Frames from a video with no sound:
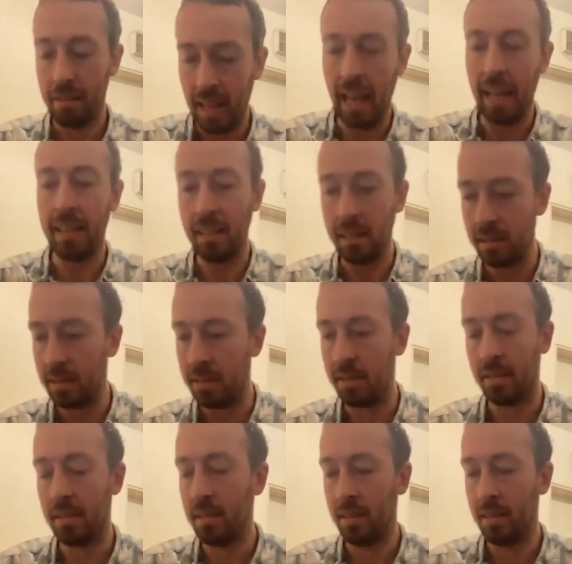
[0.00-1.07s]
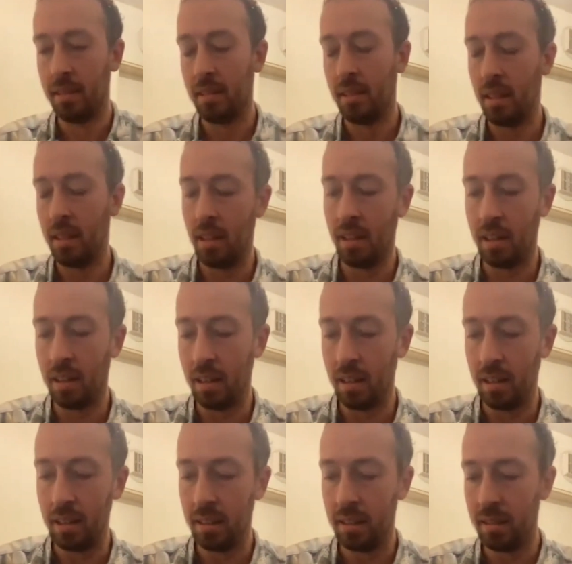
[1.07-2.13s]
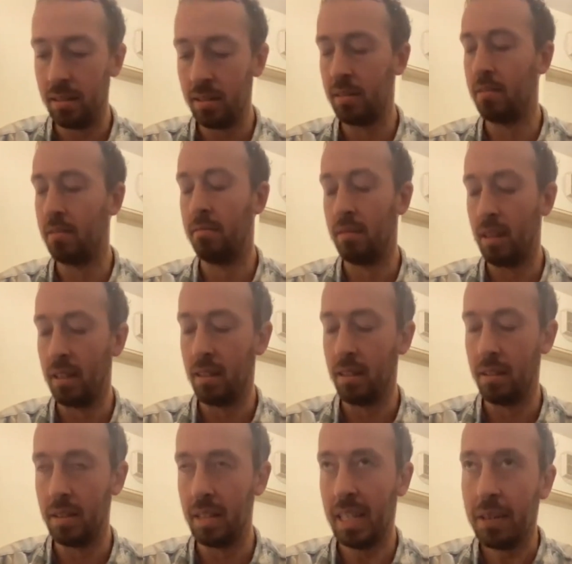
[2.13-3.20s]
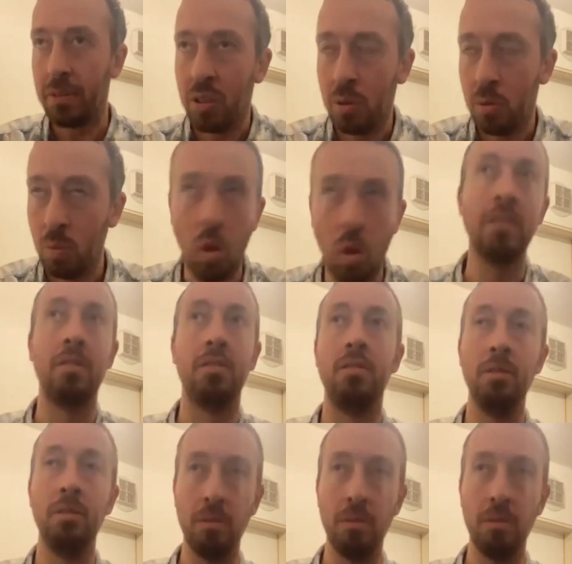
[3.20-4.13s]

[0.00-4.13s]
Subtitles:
that is, if you want